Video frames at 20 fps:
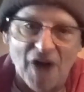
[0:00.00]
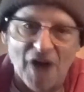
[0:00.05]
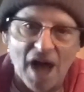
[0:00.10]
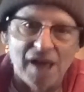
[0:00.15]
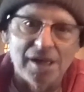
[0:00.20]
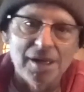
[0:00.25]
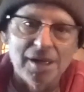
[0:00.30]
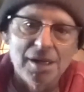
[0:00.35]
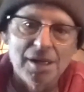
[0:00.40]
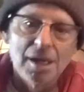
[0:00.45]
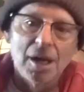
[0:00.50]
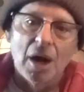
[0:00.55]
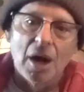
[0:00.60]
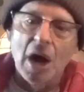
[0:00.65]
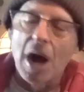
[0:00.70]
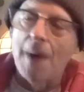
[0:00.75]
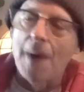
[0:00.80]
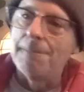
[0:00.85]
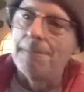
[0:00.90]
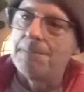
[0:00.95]
it's fun.
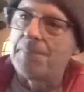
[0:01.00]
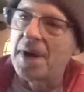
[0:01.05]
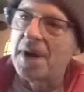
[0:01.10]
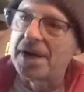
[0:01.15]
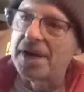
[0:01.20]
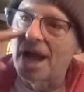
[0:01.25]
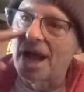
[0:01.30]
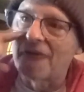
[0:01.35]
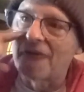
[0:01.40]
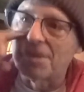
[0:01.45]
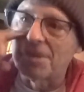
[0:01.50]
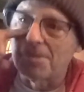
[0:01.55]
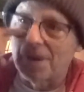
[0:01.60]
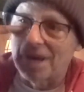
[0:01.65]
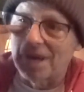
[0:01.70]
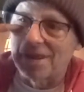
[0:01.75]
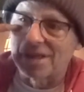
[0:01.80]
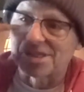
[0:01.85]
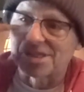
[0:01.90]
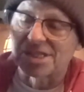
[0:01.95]
Um, but
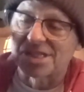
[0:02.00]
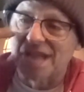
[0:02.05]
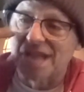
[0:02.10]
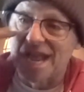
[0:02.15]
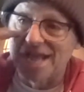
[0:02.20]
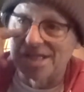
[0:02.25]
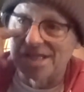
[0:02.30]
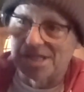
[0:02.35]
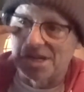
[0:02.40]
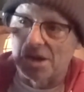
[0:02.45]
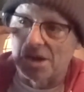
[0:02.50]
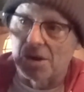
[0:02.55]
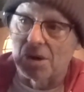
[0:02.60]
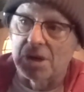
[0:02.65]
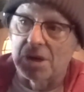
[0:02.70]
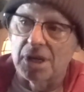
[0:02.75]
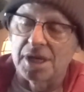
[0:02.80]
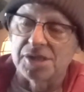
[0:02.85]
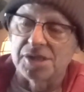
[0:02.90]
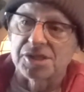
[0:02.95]
everybody that stays
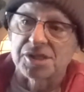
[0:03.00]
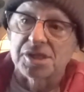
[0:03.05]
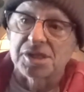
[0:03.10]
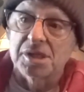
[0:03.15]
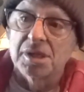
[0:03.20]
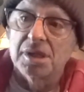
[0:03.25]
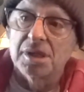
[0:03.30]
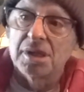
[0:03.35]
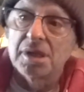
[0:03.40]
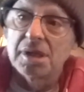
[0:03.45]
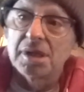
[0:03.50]
here is